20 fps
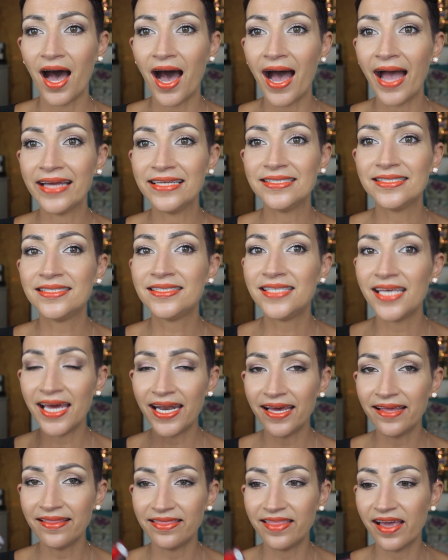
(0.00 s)
I
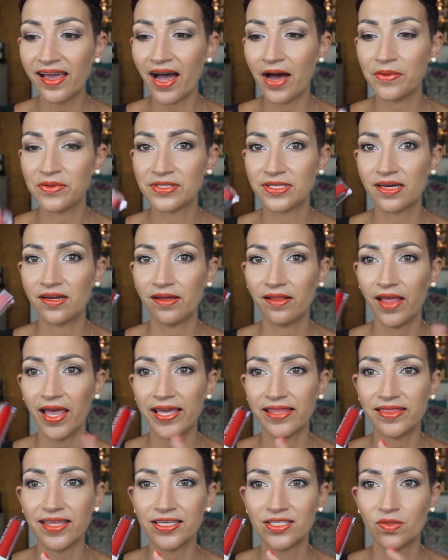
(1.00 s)
didn't think I was going to
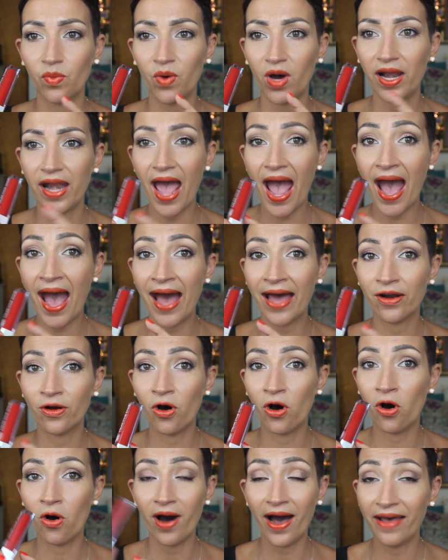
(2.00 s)
like this one at
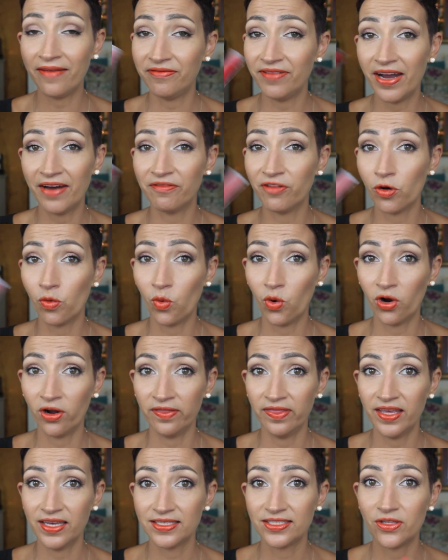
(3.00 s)
all. I've never
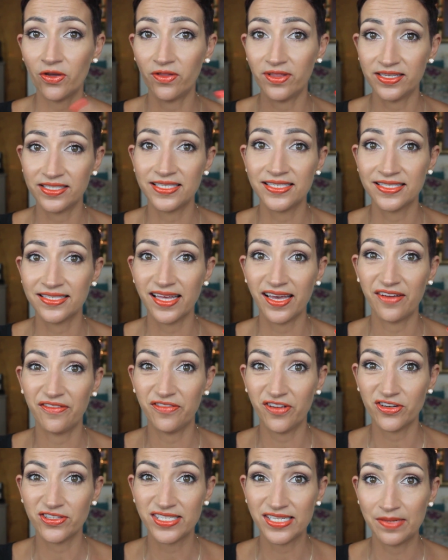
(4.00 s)
worn this, so this is like
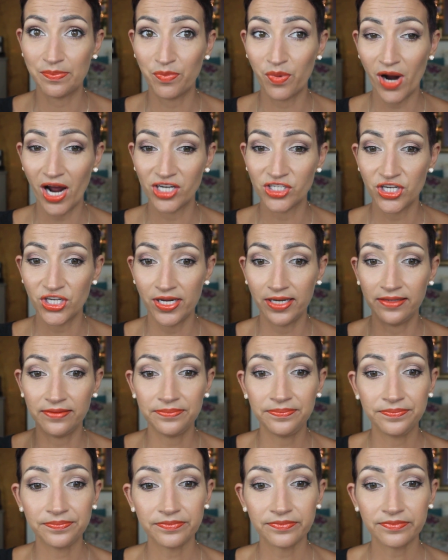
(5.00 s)
first impression.